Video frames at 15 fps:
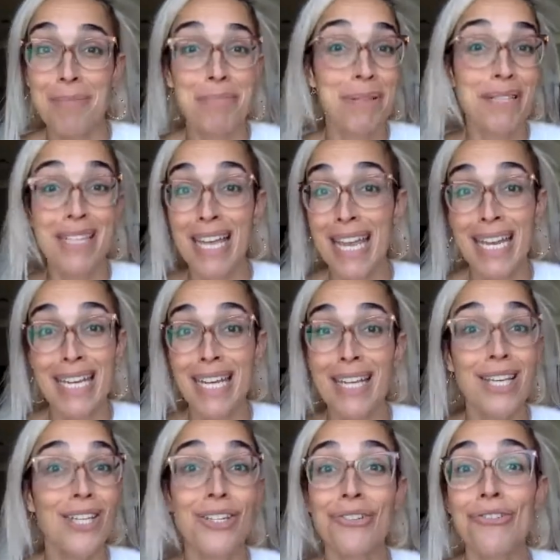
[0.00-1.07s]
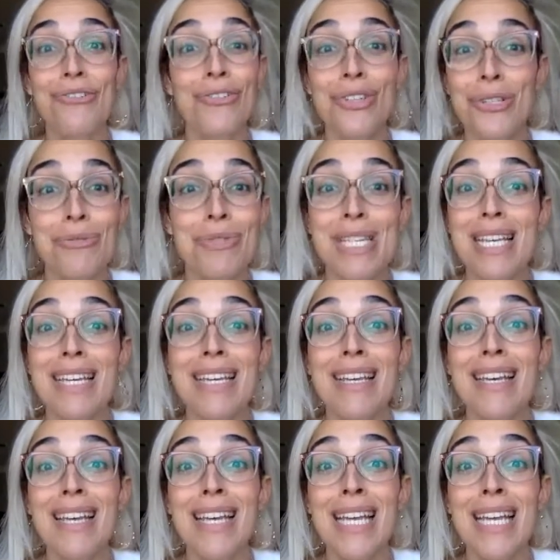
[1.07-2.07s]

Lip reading: plain confusing.